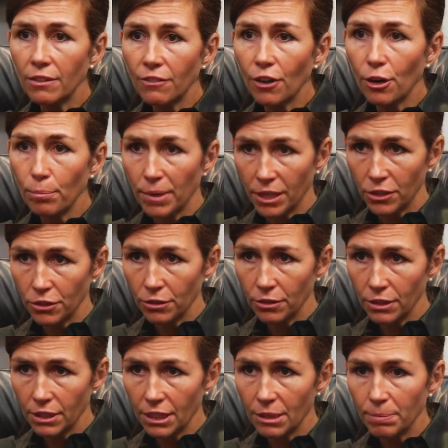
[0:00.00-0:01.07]
of our
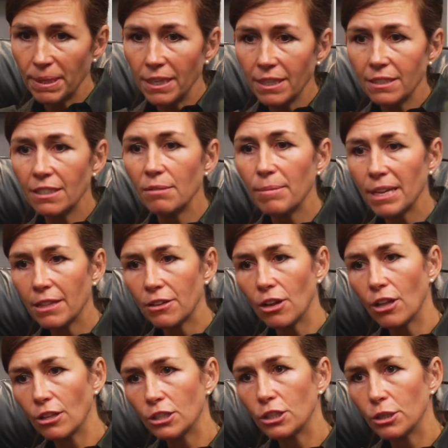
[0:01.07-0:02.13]
measures is because of the
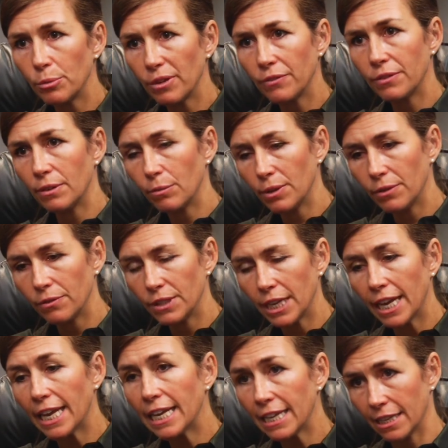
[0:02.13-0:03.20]
methodology we've
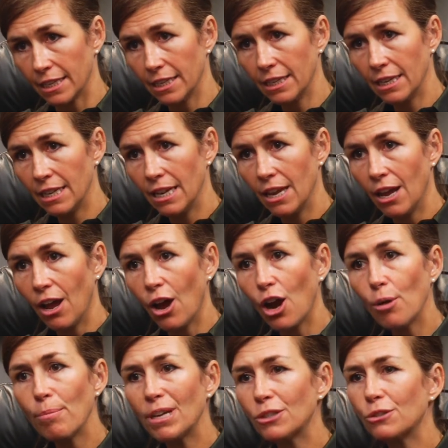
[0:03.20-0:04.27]
taken,
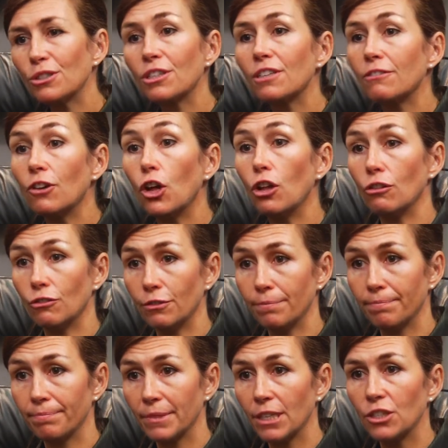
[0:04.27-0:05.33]
our measures can evolve.
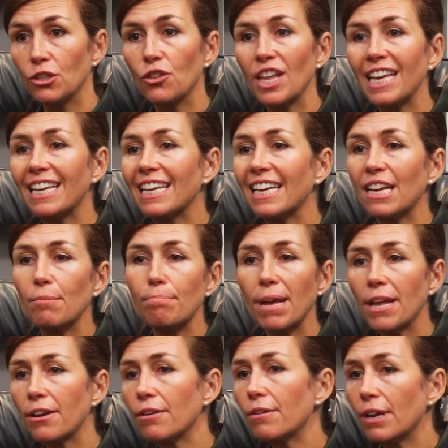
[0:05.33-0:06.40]
So they can get
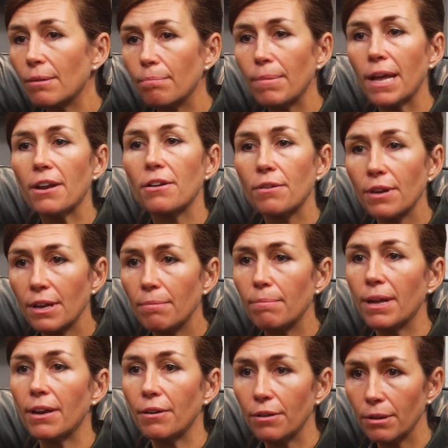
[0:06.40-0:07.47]
better and better and
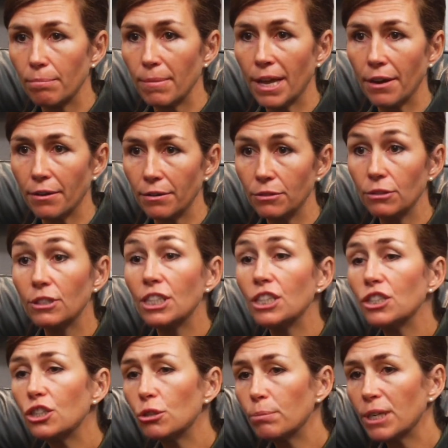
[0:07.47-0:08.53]
better and better.
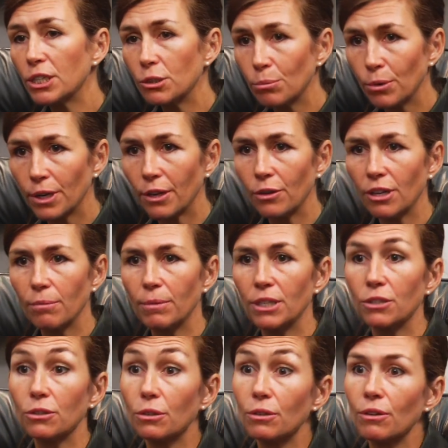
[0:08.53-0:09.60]
Traditional patient-reported outcome
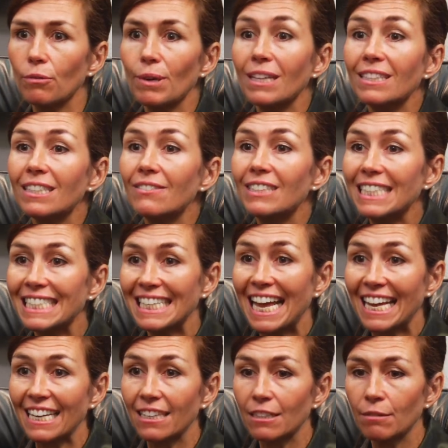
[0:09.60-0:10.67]
measures are relatively
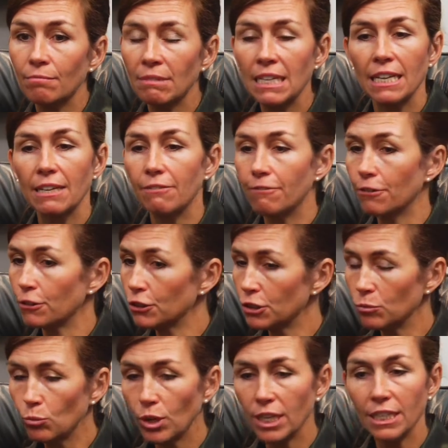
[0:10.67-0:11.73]
static.
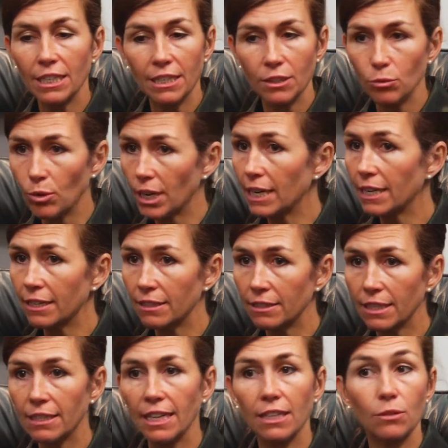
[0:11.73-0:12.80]
Version 1 is what it is,
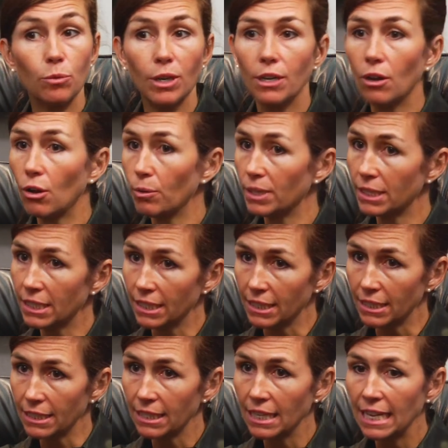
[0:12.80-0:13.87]
and that's what it always
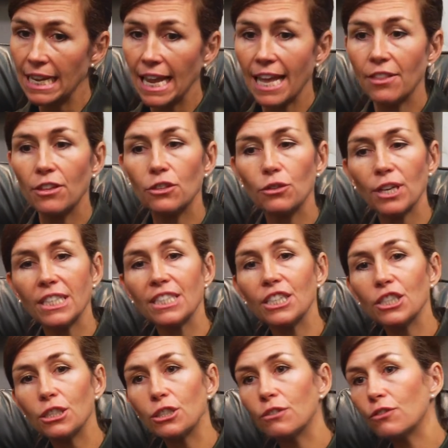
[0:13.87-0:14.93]
is. And the
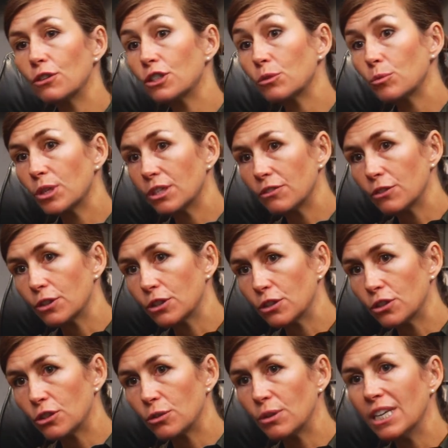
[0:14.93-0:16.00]
transition to version 1 to version
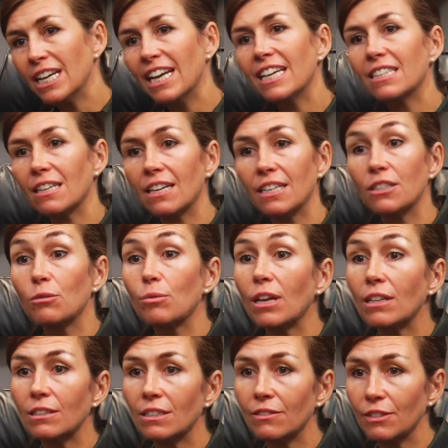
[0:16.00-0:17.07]
2 is a
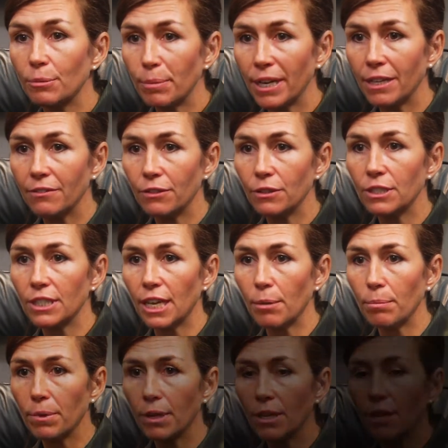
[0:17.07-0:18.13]
relatively painful step.
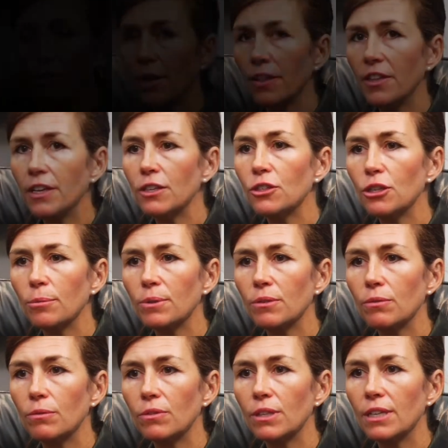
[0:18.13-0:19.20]
I think in terms
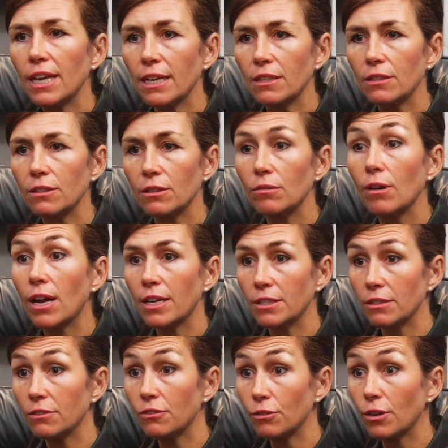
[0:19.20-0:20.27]
of the next
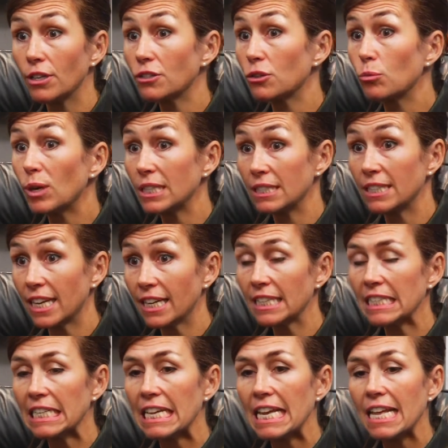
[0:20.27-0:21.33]
horizon for us, or what's
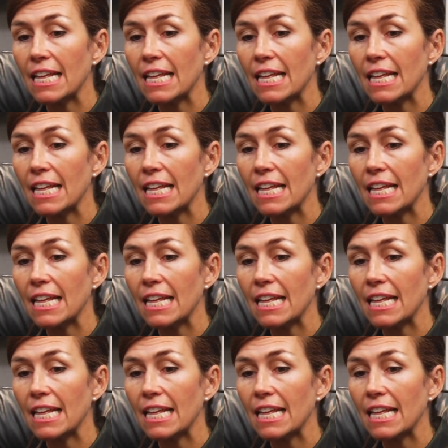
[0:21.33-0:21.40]
next,